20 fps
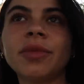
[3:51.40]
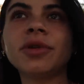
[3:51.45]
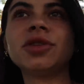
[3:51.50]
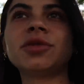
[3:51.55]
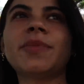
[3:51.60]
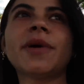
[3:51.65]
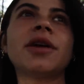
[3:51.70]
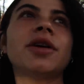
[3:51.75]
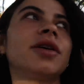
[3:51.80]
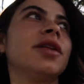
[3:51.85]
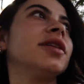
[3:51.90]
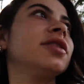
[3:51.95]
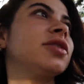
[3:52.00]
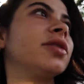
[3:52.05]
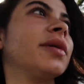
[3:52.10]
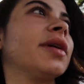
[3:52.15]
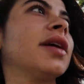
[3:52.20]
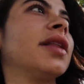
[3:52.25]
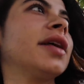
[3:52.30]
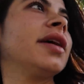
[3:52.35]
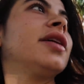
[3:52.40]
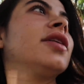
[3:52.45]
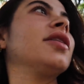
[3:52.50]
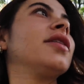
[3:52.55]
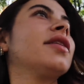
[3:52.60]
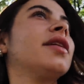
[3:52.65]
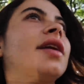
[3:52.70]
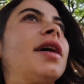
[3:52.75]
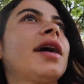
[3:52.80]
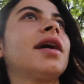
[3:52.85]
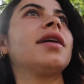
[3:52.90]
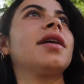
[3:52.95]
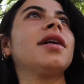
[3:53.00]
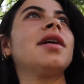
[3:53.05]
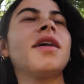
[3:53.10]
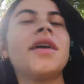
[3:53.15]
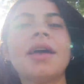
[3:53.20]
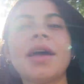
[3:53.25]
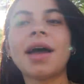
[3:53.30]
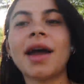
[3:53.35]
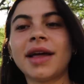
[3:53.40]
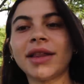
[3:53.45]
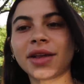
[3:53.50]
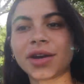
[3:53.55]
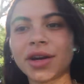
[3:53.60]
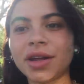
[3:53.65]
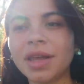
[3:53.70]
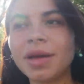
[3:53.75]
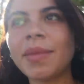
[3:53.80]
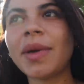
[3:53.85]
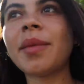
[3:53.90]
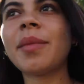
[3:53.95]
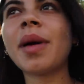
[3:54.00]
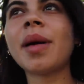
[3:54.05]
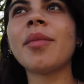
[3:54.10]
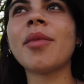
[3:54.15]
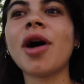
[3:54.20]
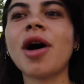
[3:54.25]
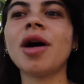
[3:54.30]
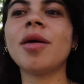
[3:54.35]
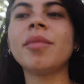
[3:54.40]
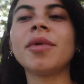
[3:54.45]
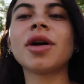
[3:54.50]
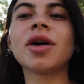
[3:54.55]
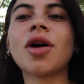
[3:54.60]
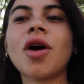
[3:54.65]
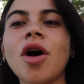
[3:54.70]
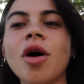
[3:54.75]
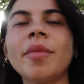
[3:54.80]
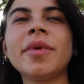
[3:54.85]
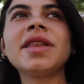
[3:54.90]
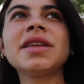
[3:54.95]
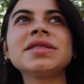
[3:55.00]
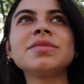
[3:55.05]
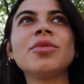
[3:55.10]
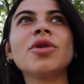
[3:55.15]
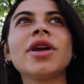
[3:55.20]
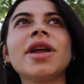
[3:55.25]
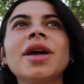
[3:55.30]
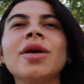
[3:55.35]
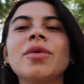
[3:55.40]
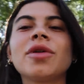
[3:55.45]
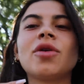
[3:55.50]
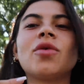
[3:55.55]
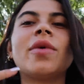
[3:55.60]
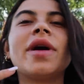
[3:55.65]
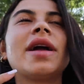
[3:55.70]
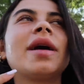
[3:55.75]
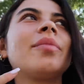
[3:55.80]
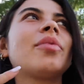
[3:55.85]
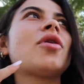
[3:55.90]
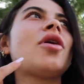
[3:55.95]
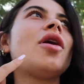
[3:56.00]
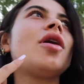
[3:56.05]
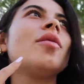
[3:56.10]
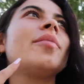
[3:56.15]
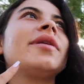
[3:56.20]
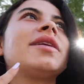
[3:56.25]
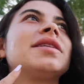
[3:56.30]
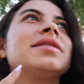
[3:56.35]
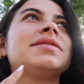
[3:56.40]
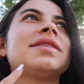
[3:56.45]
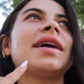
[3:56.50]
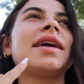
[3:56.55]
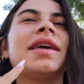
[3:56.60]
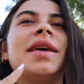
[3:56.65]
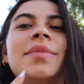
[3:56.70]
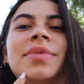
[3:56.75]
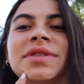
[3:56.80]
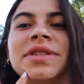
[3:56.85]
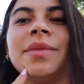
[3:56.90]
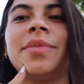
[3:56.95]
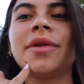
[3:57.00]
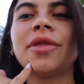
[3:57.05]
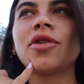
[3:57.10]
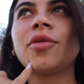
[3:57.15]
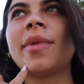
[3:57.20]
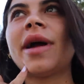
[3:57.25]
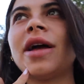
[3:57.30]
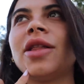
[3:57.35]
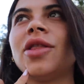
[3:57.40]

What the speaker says: much better than doing it later in the day. I literally made my mom call me this morning with a wake-up call because I keep sleeping through my